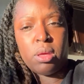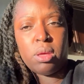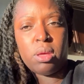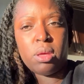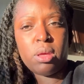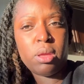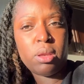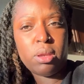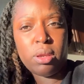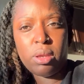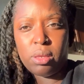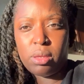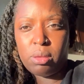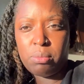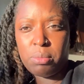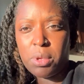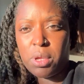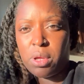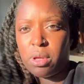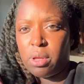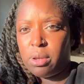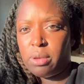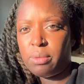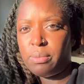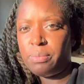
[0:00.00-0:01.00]
I need them
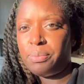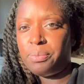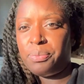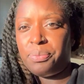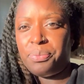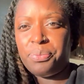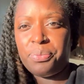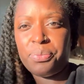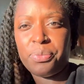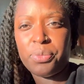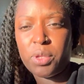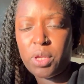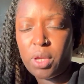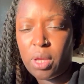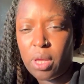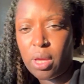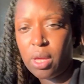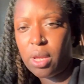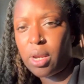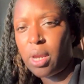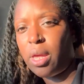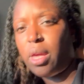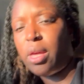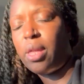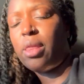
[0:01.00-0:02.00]
gone. Okay, can
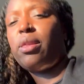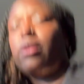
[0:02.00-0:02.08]
I get